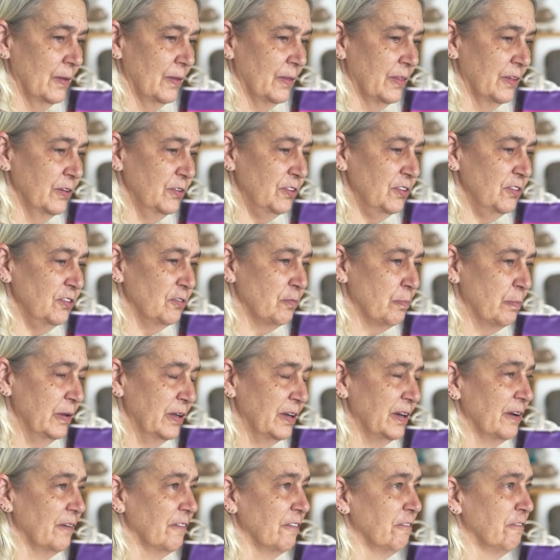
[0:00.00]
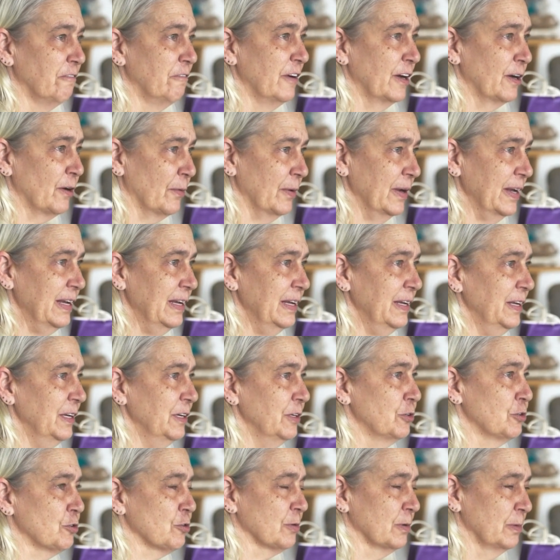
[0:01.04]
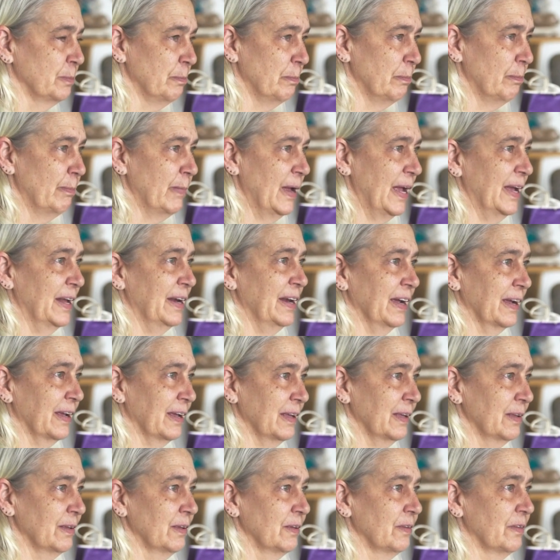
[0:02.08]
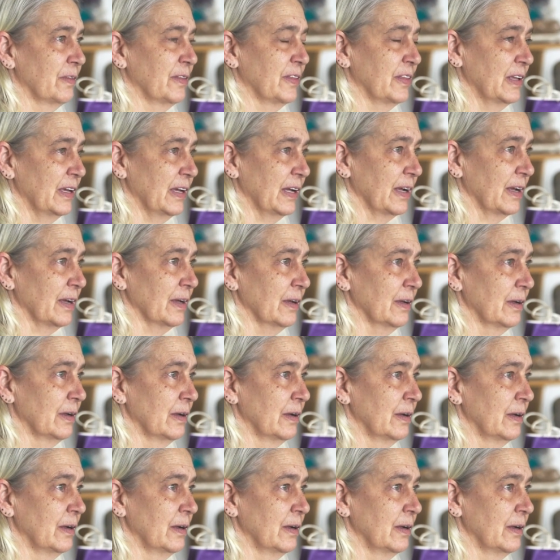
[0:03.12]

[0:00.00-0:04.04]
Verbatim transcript: This has been a very traumatic thing. When